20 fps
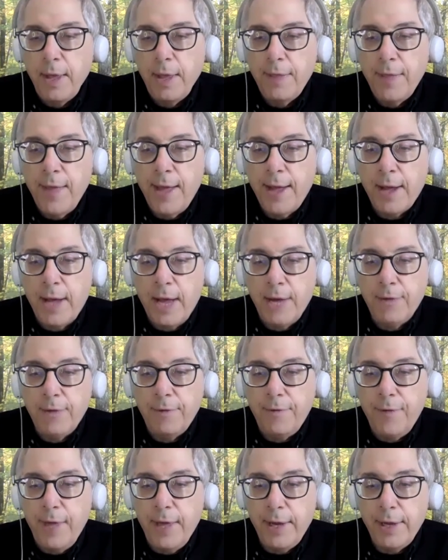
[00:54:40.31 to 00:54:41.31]
that kind of
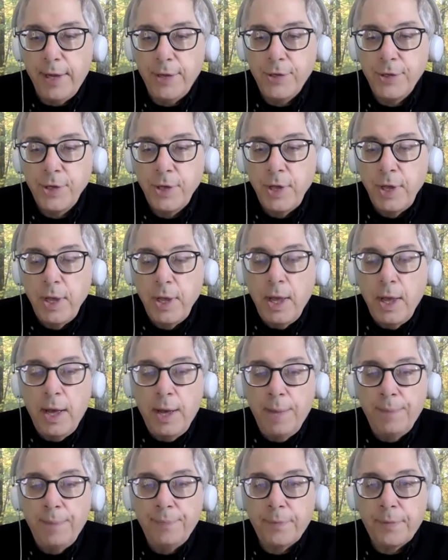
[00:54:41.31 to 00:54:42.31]
advantage
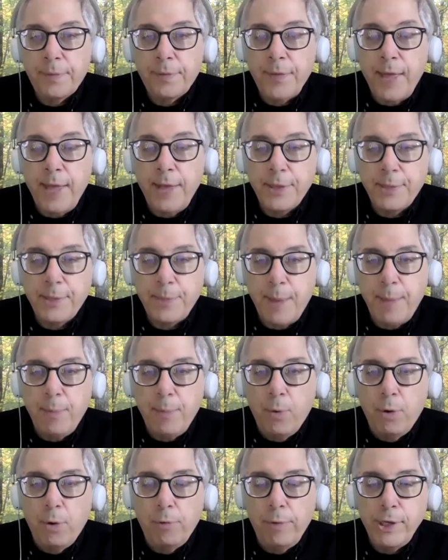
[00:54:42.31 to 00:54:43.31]
um, they spent
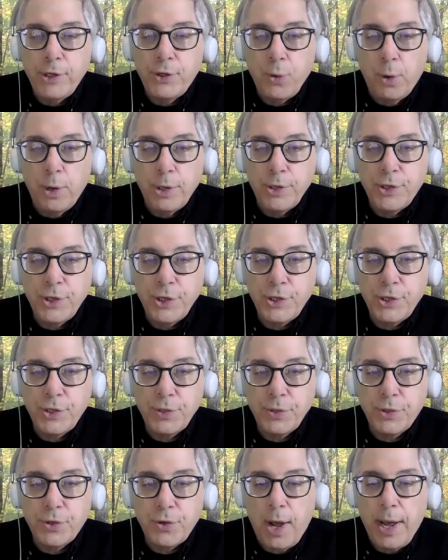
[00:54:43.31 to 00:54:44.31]
more resources
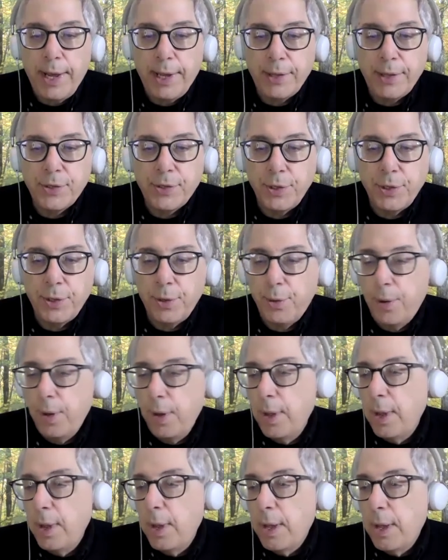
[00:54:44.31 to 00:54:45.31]
in trying to
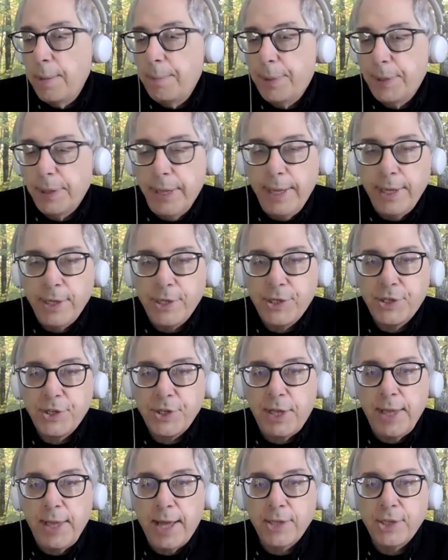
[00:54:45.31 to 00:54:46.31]
police
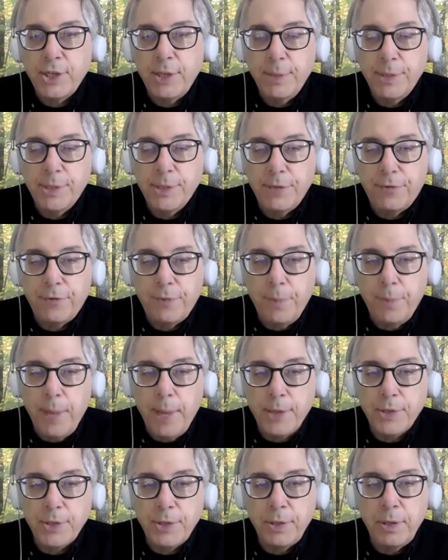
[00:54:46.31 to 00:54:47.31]
election
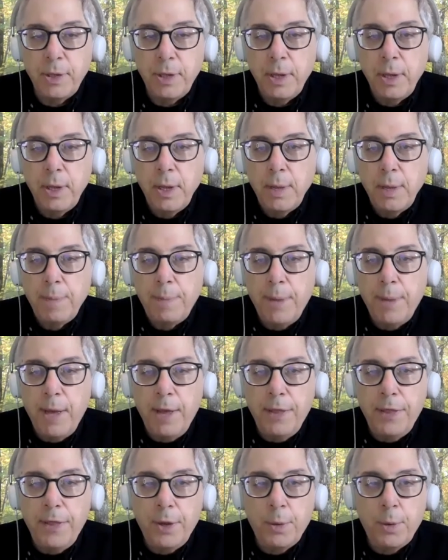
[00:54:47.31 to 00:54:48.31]
misinformation,
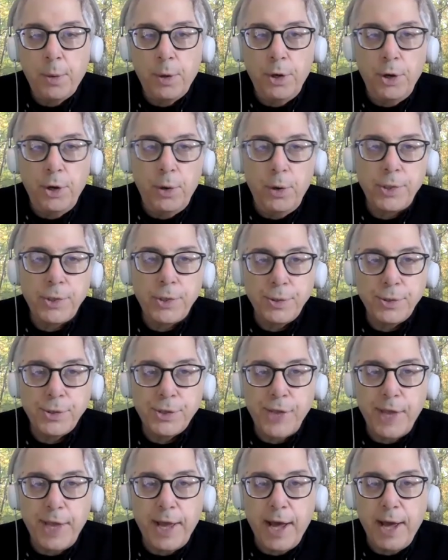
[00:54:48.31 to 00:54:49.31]
but there were new issues.
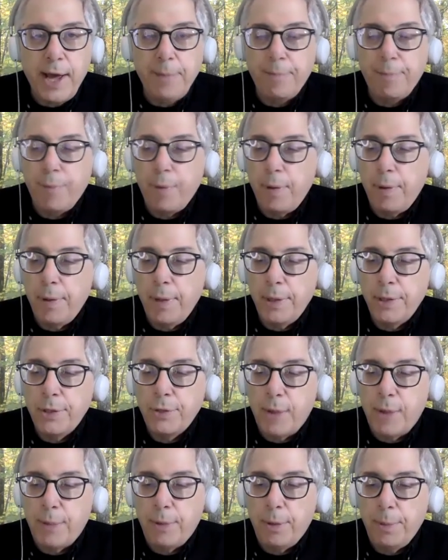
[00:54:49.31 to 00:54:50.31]
They got in, pro- in
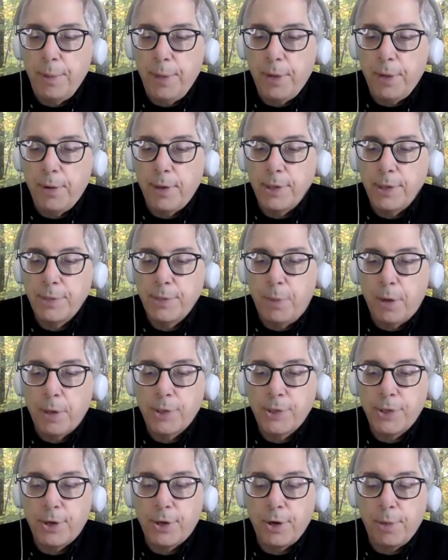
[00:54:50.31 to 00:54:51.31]
trouble because Mark
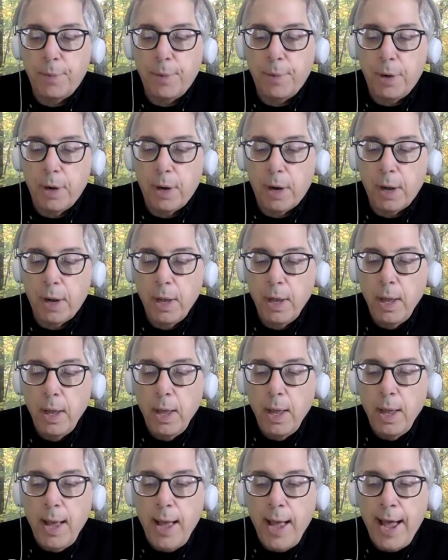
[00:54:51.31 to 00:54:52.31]
Zuckerberg
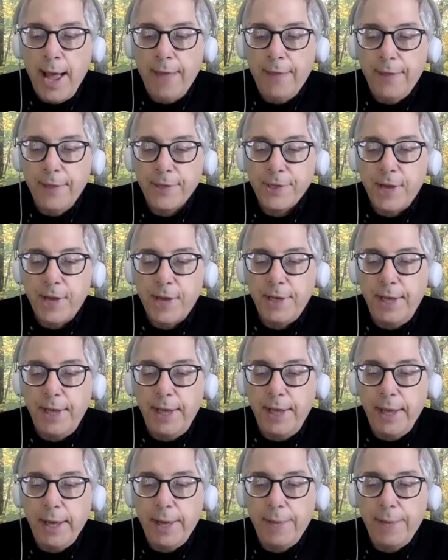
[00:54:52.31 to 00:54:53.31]
had this
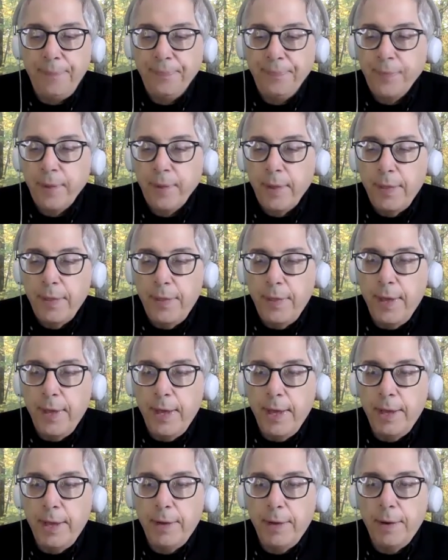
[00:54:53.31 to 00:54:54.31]
idea
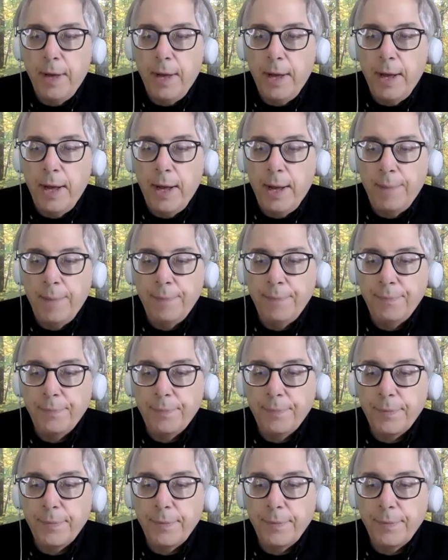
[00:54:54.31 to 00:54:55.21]
that um,